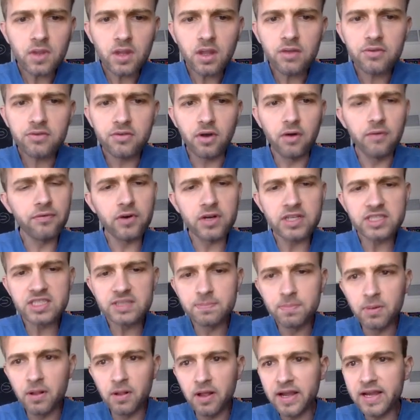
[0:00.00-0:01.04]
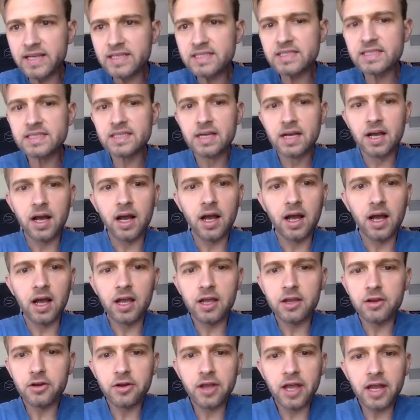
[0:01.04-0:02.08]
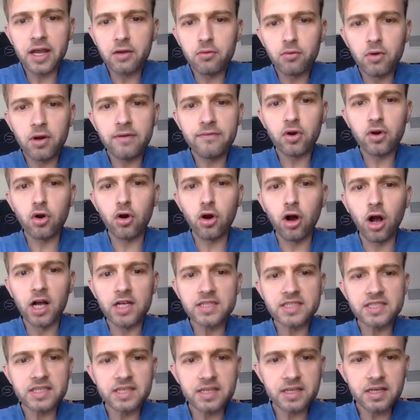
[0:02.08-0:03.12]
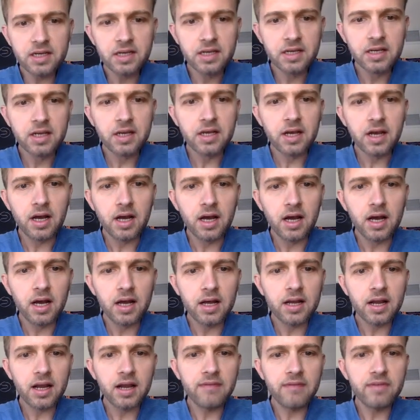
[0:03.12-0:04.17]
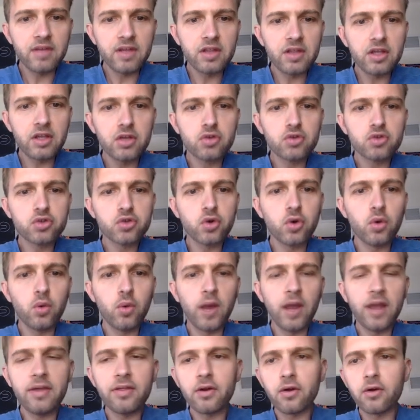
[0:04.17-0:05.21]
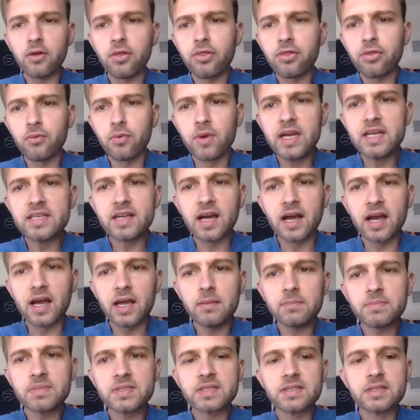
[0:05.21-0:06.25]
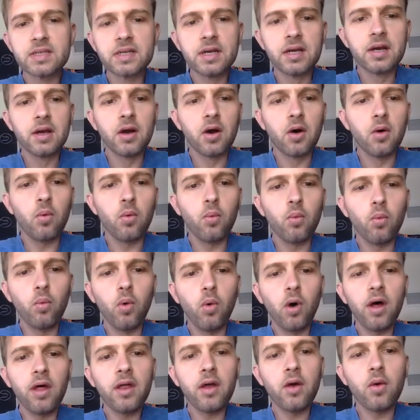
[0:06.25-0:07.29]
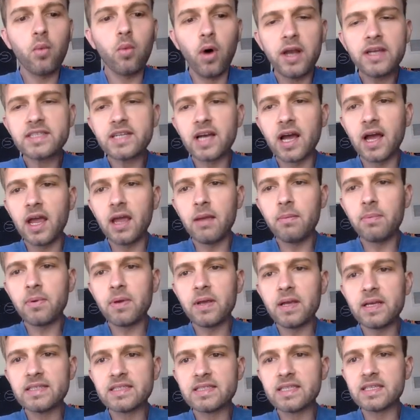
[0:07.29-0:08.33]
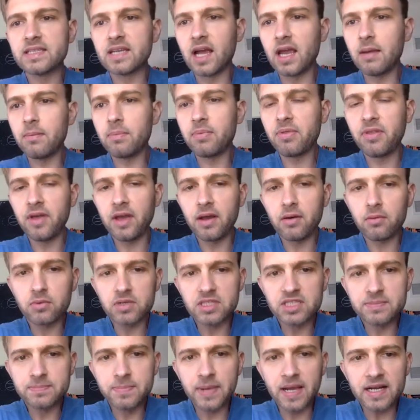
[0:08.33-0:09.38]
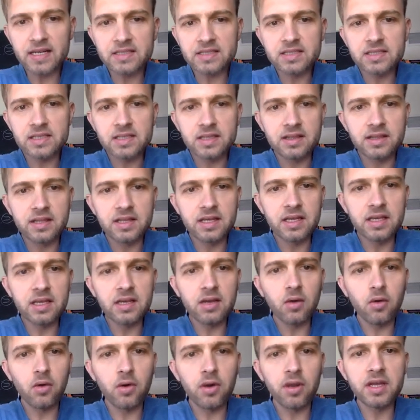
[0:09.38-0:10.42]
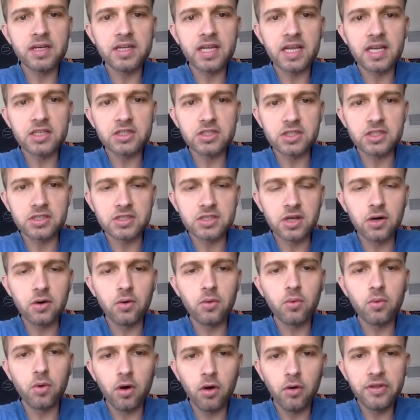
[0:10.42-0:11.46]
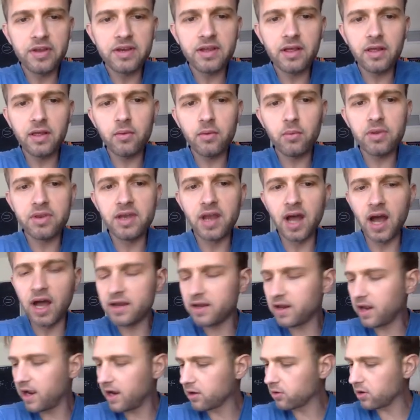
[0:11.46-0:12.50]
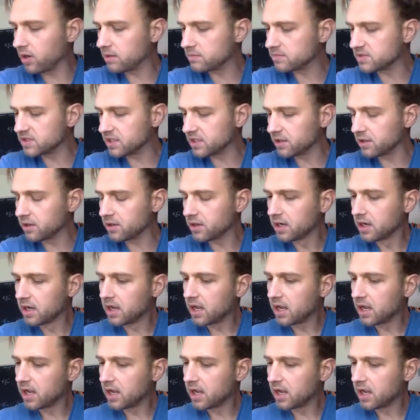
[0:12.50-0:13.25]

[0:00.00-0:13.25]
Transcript: So for a splice, you're getting rid of a crossing. Kind of in the usual way. There are 3 types. One type is the type that respects the orientation. So we're only dealing with knot diagrams here.